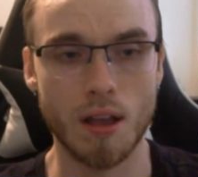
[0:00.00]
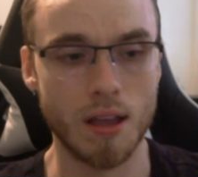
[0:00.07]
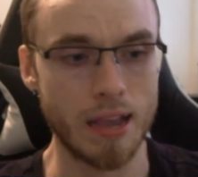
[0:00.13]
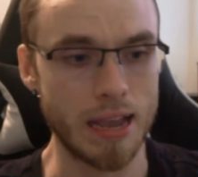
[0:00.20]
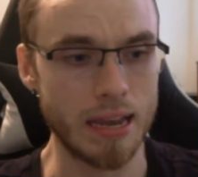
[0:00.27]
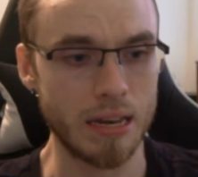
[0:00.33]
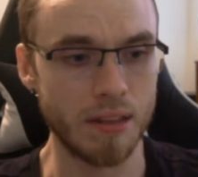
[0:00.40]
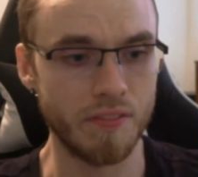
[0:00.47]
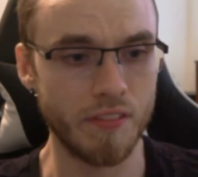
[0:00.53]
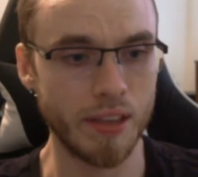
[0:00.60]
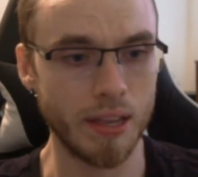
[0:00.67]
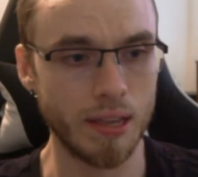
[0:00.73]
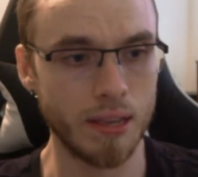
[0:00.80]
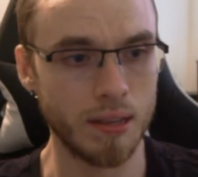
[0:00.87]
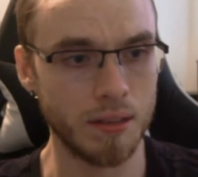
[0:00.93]

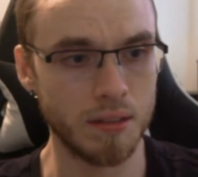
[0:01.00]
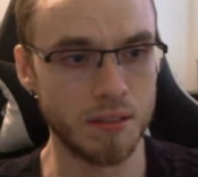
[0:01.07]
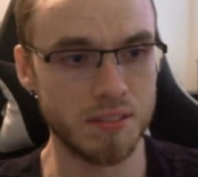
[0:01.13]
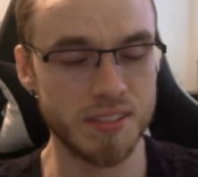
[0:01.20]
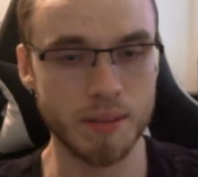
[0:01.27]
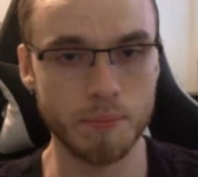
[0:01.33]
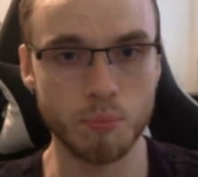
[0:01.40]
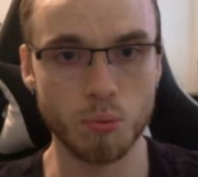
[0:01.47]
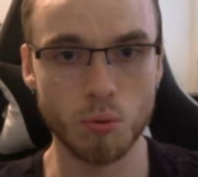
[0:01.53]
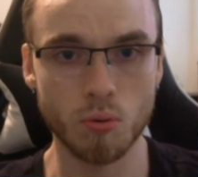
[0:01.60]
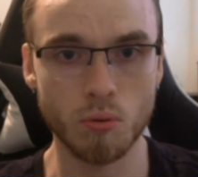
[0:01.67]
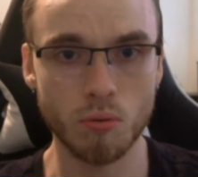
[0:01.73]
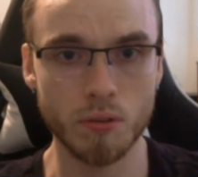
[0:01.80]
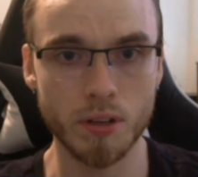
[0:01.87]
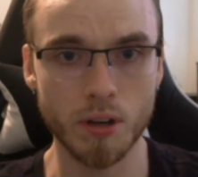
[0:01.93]
anything
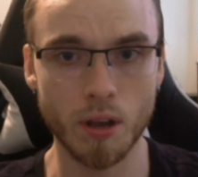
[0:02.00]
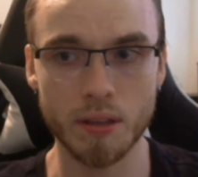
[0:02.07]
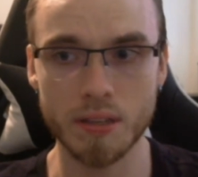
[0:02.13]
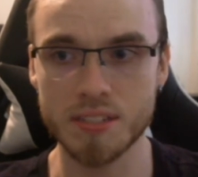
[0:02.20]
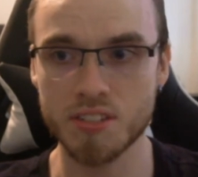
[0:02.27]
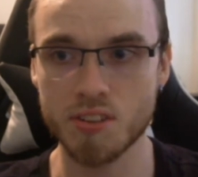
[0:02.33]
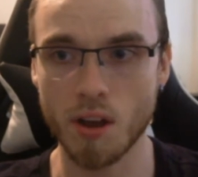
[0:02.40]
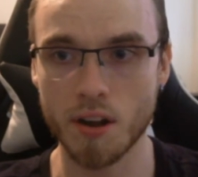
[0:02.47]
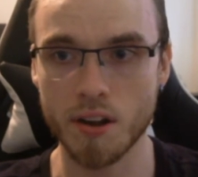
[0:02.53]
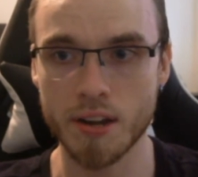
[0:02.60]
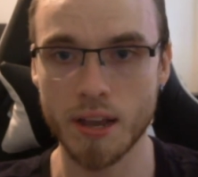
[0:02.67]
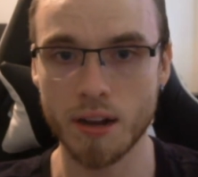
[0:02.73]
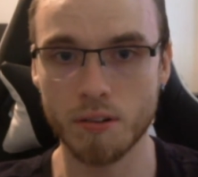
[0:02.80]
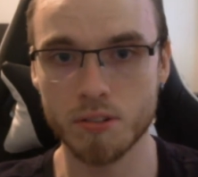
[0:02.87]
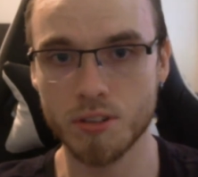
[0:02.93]
simple, you know, you're starting
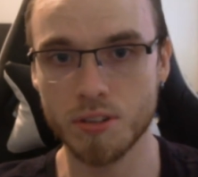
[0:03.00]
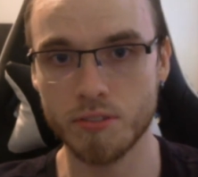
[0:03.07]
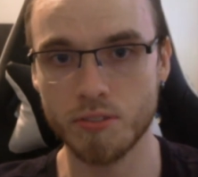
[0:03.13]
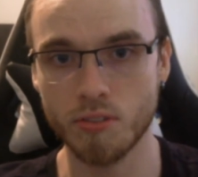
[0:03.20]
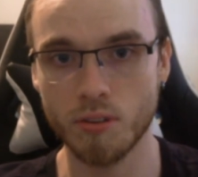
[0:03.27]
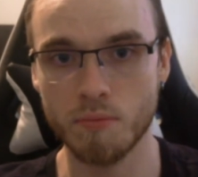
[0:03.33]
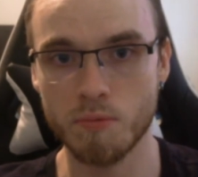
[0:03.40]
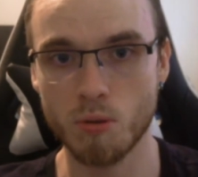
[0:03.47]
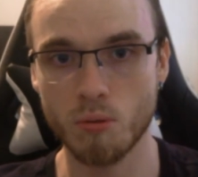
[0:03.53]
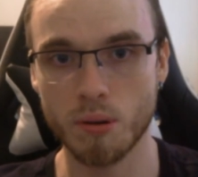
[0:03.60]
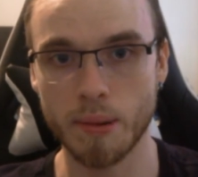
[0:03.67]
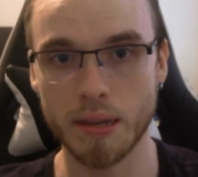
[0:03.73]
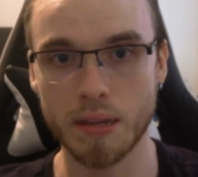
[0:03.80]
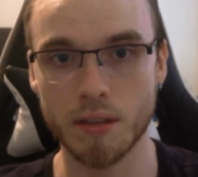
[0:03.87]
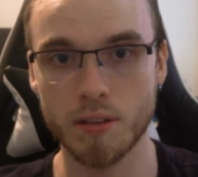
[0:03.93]
out on YouTube, you want to
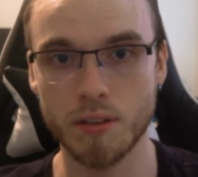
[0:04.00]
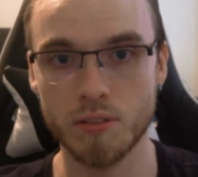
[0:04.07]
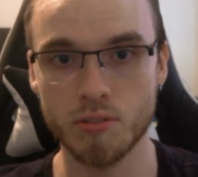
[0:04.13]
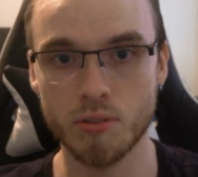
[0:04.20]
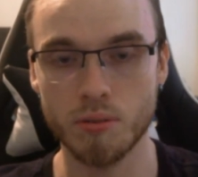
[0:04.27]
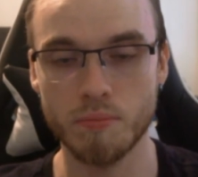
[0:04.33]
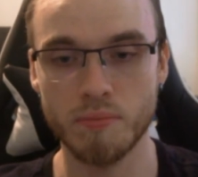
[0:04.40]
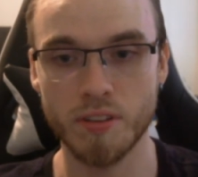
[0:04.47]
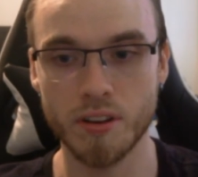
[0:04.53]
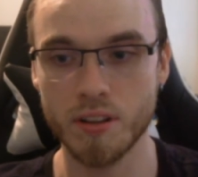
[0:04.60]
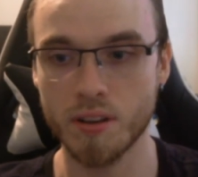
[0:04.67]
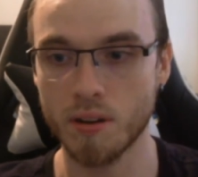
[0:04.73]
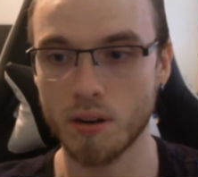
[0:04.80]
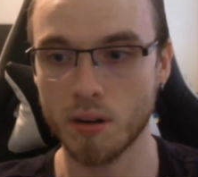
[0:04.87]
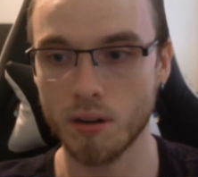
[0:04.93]
make a YouTube
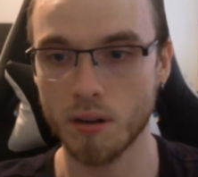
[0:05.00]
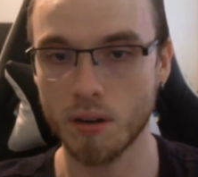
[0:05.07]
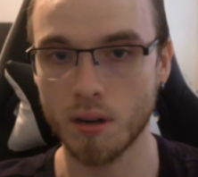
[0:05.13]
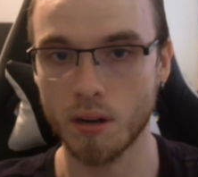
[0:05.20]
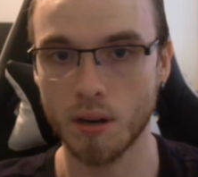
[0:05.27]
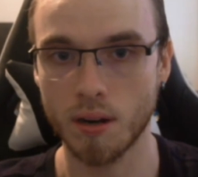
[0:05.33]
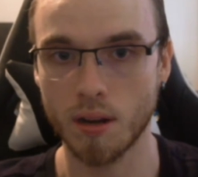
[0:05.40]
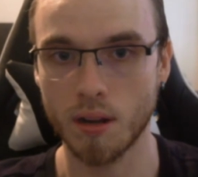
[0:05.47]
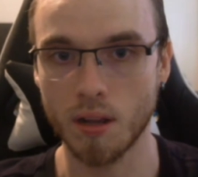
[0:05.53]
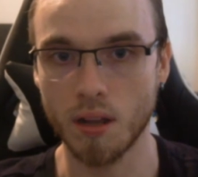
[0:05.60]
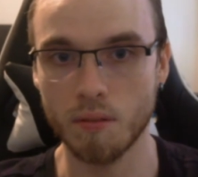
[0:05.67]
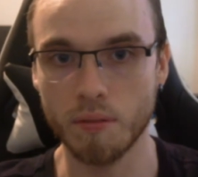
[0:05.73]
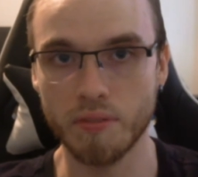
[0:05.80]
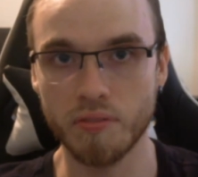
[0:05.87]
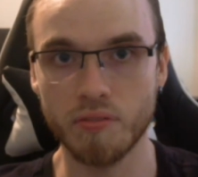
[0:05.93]
video
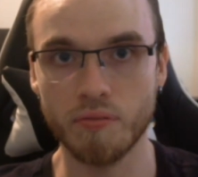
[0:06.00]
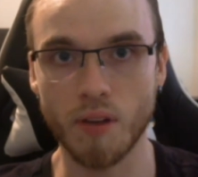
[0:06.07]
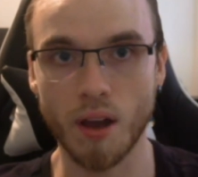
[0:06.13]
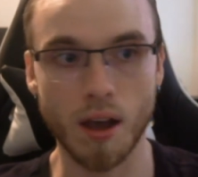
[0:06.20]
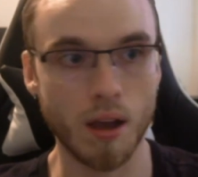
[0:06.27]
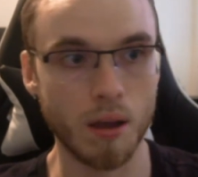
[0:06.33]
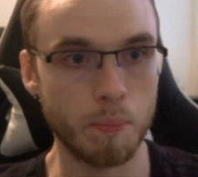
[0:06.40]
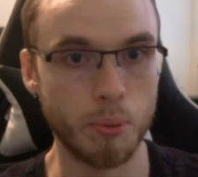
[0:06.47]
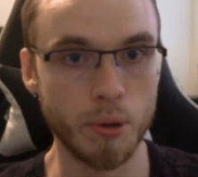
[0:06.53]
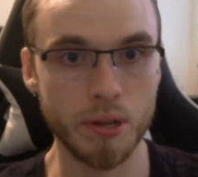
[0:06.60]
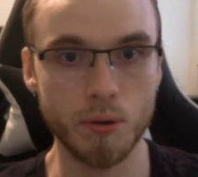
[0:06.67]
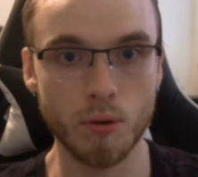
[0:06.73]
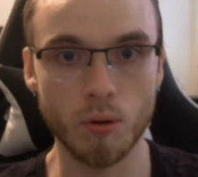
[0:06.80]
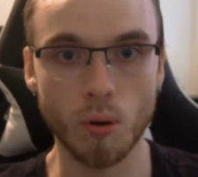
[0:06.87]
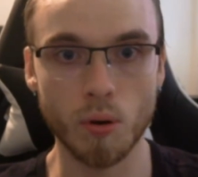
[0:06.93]
with pretty
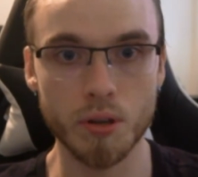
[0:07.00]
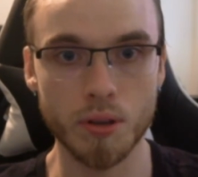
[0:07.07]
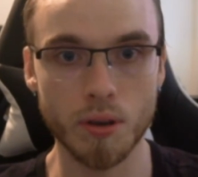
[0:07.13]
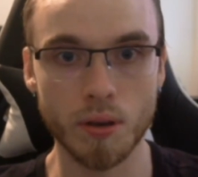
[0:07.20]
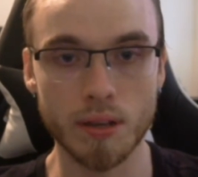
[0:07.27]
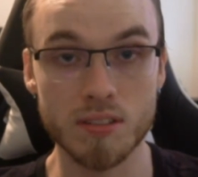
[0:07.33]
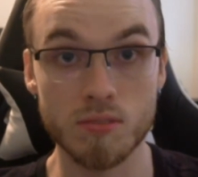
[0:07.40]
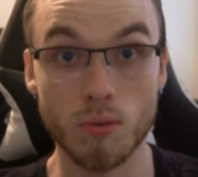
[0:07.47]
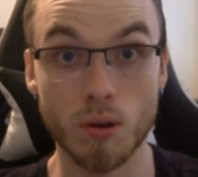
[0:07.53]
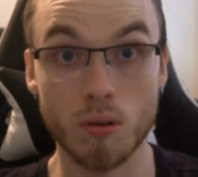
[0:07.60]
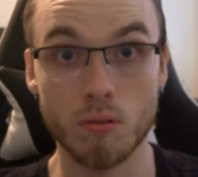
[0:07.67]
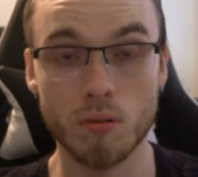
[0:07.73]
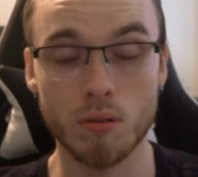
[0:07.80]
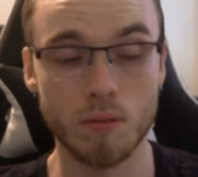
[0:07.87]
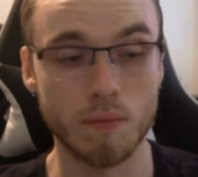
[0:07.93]
good audio as
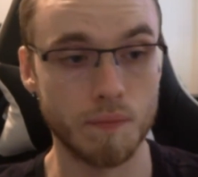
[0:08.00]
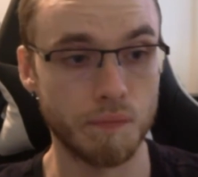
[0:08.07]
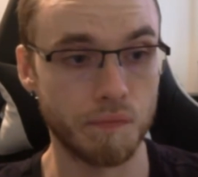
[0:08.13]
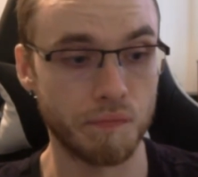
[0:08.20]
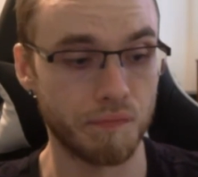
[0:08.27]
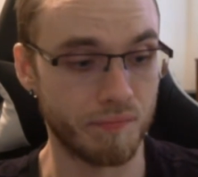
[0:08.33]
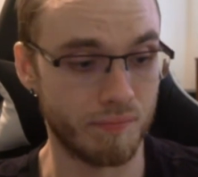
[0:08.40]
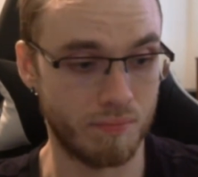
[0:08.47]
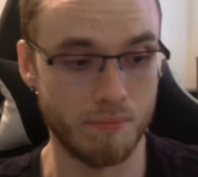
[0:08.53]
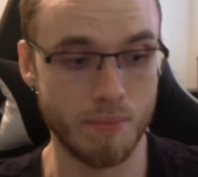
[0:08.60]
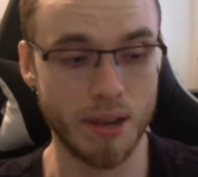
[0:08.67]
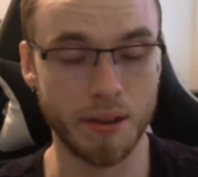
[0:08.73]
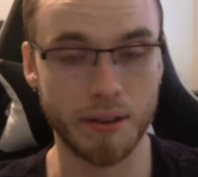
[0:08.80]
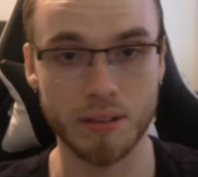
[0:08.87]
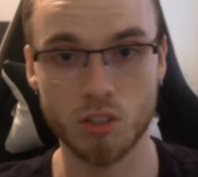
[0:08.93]
well,
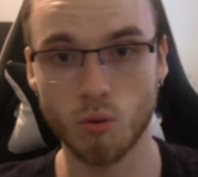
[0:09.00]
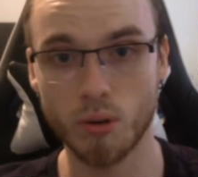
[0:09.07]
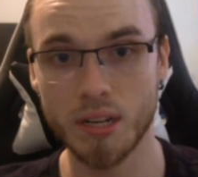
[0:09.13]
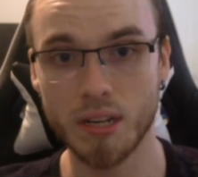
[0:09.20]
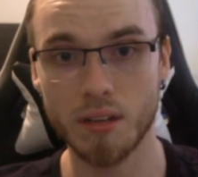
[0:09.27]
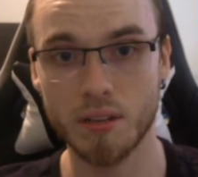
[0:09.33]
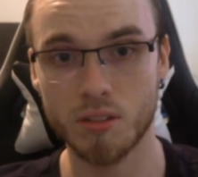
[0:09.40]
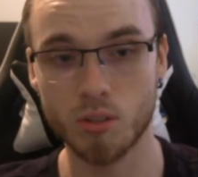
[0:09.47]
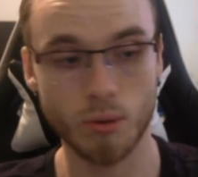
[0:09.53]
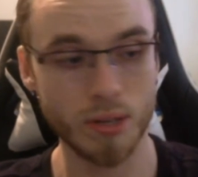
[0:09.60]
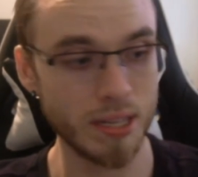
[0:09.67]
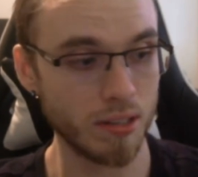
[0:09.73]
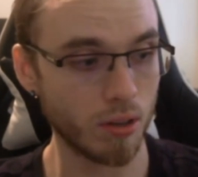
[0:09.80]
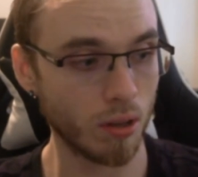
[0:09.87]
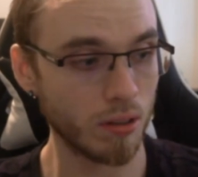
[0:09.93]
mate,
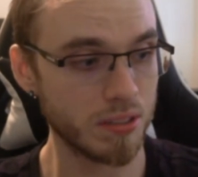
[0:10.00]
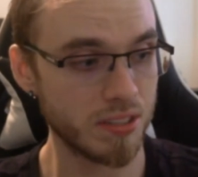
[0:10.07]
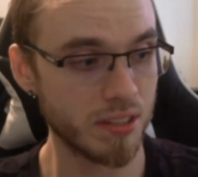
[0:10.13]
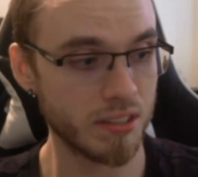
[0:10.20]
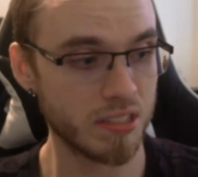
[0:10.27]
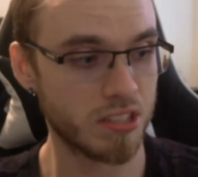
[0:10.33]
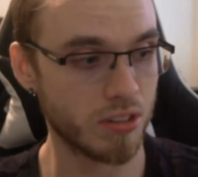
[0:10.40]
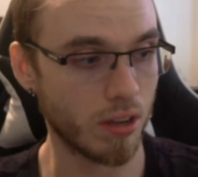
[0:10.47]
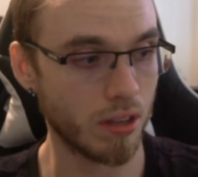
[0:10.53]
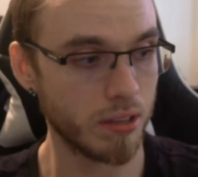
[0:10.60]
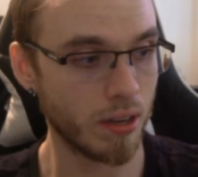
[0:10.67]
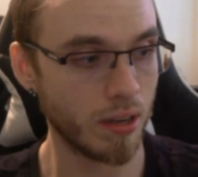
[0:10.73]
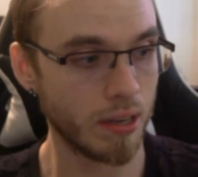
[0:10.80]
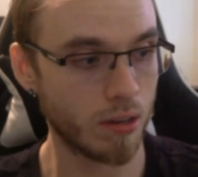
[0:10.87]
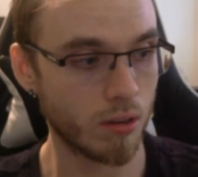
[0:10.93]
$20 in
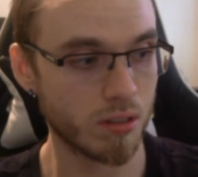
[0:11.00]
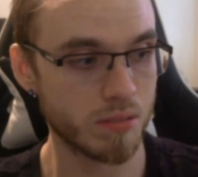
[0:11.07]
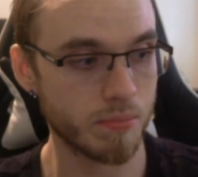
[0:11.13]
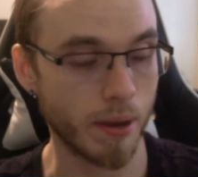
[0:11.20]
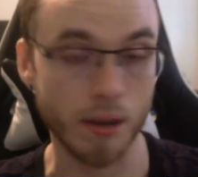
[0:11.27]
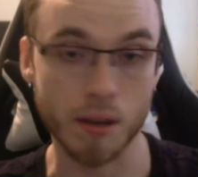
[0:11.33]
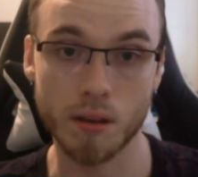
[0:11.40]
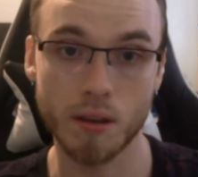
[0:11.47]
Australia, it costs, mate.